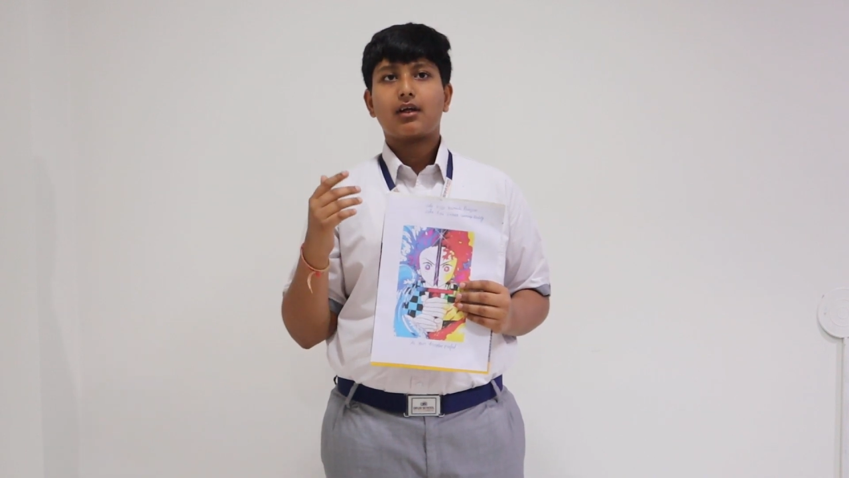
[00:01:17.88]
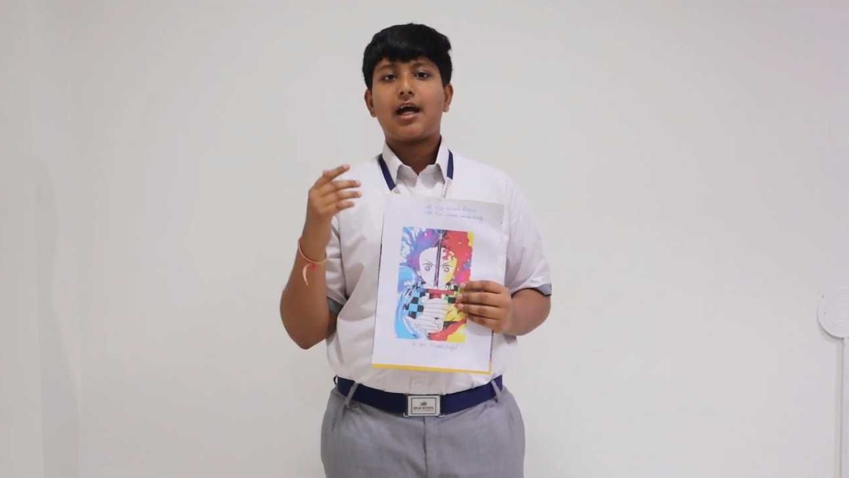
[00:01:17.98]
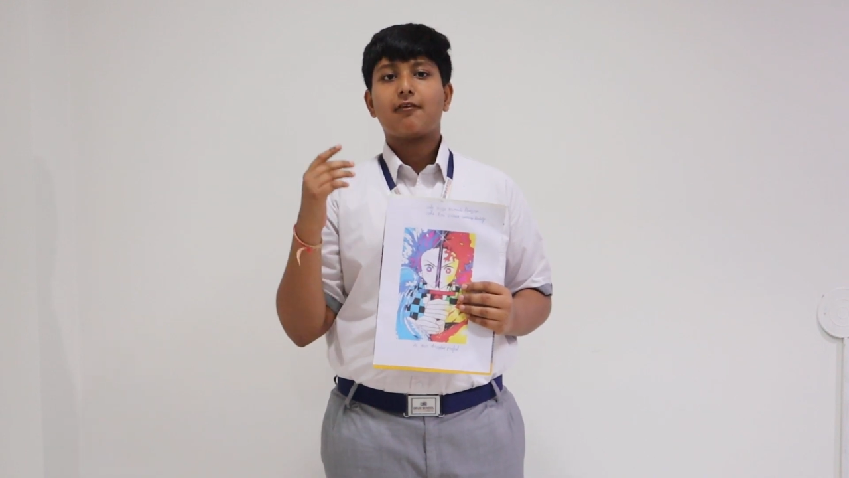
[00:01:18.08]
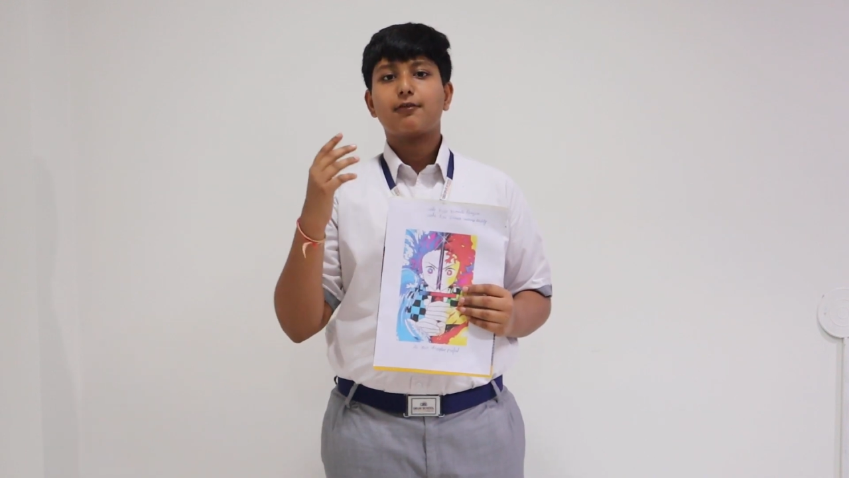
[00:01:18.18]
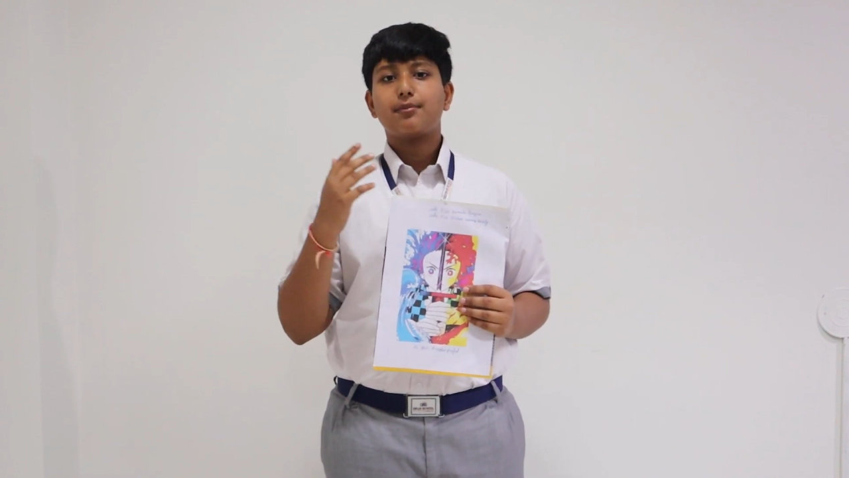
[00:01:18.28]

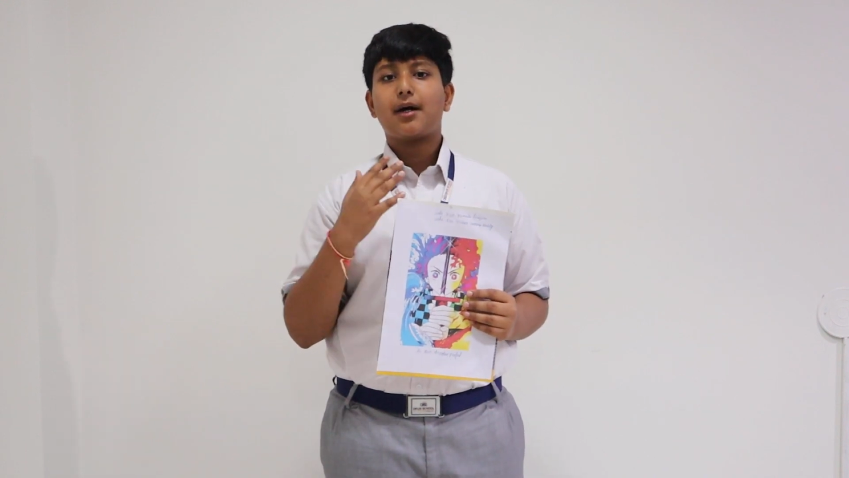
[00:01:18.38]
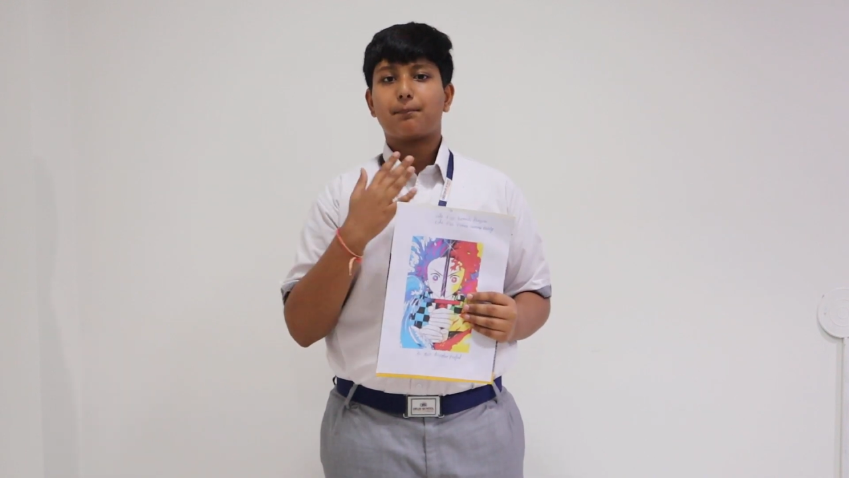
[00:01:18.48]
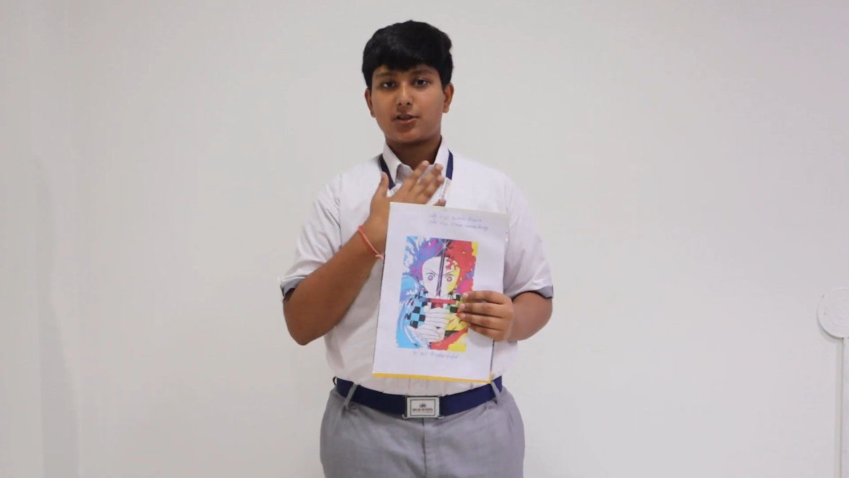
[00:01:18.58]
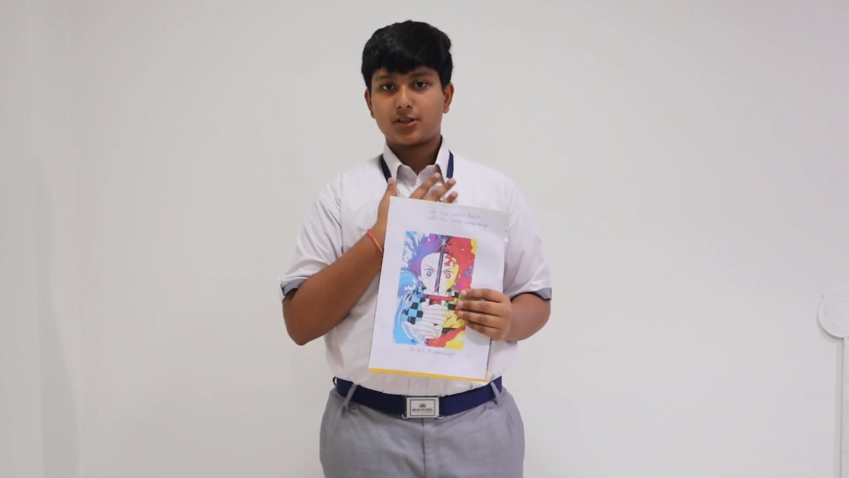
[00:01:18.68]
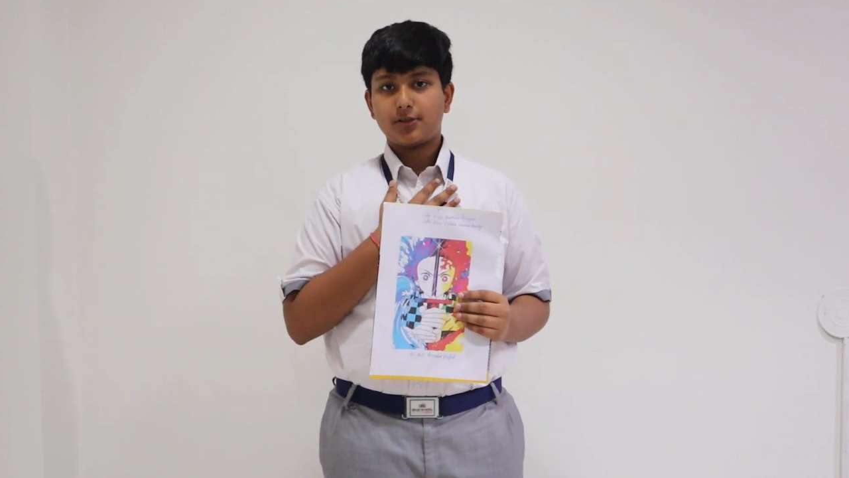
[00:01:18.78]
I would be
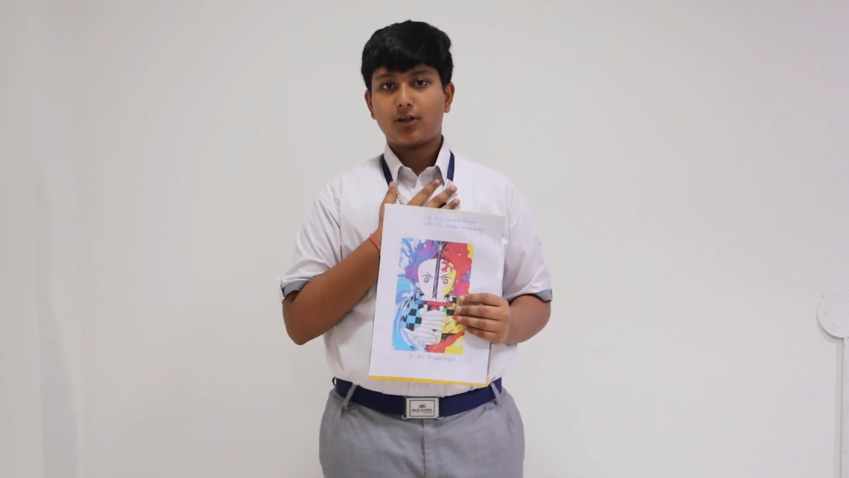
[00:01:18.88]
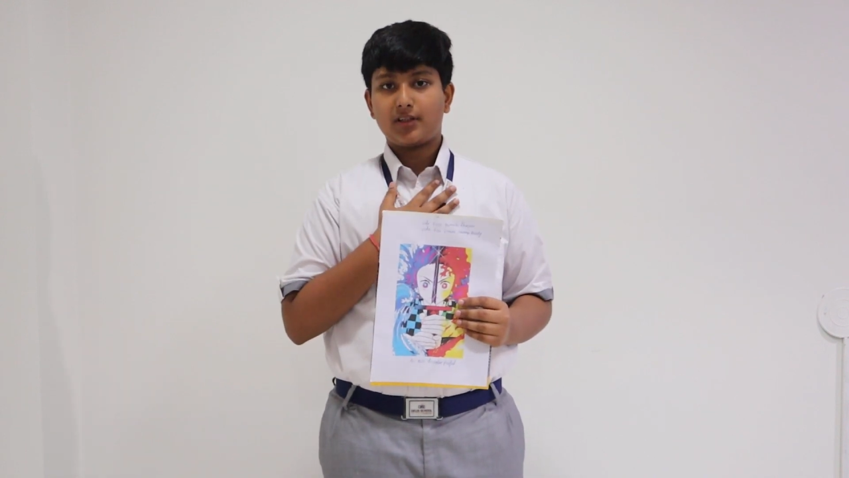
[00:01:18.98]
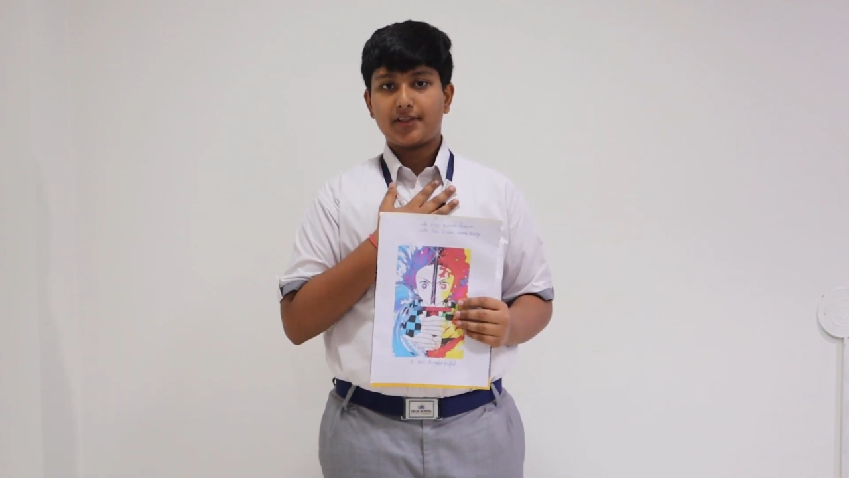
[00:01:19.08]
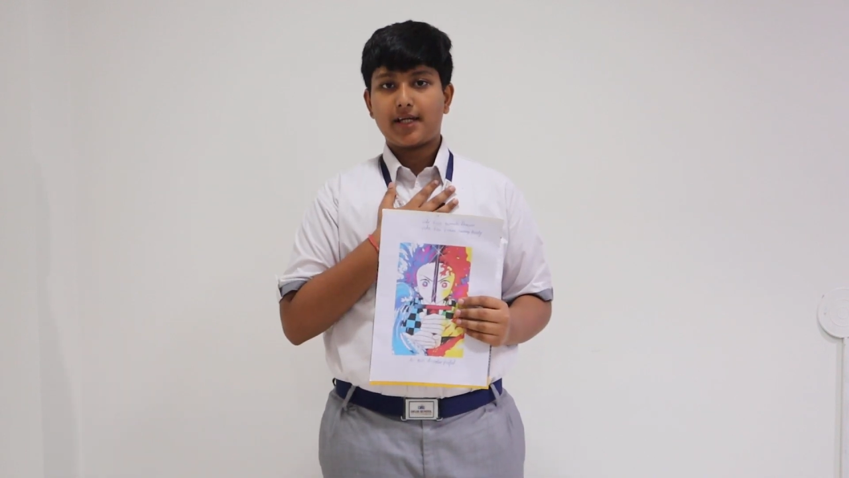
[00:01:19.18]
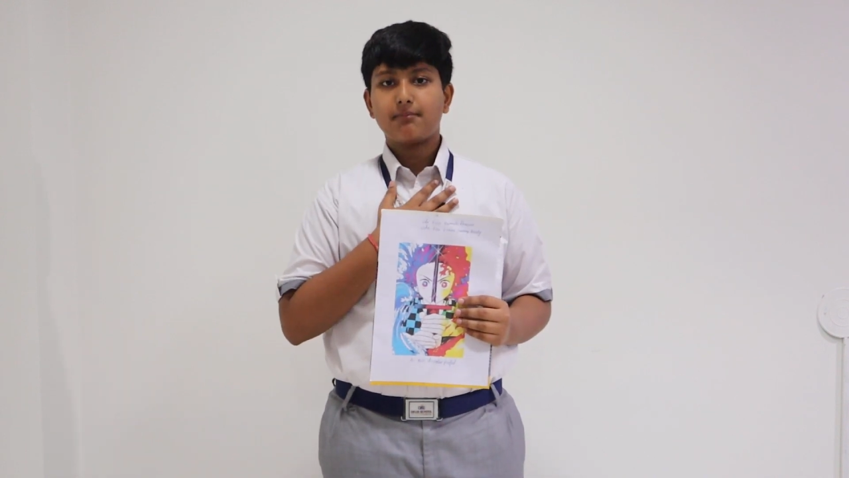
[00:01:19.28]
approachable
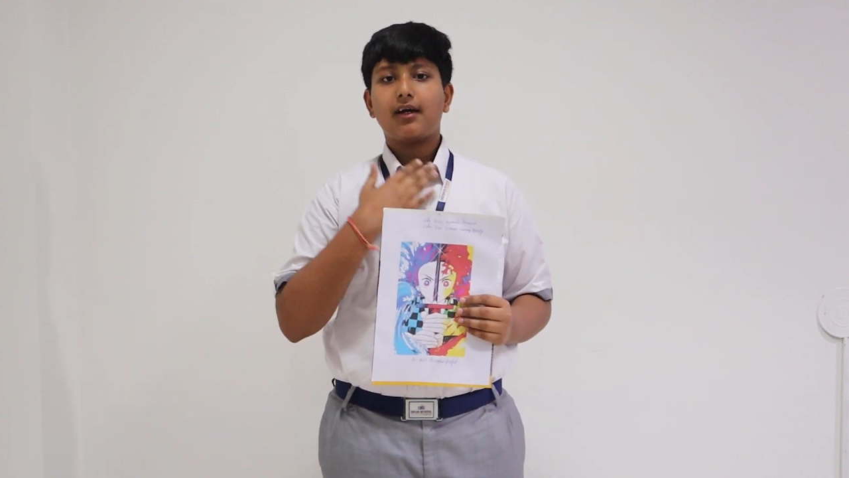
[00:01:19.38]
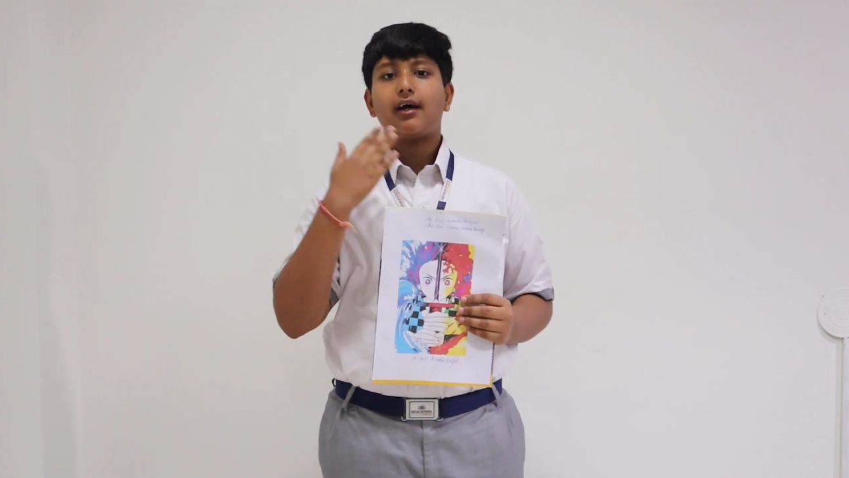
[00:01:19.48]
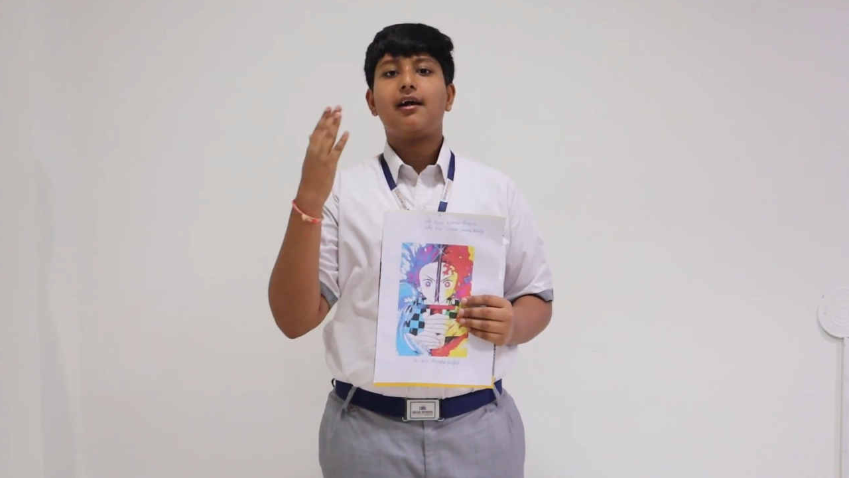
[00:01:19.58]
all the time.